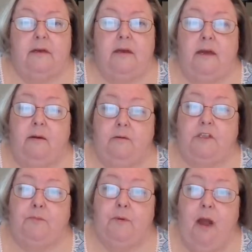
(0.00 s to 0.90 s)
he was
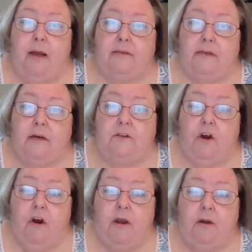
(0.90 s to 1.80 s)
surprised how
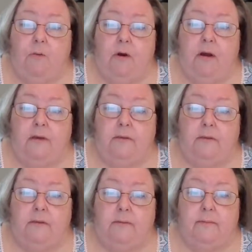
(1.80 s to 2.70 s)
dark it was.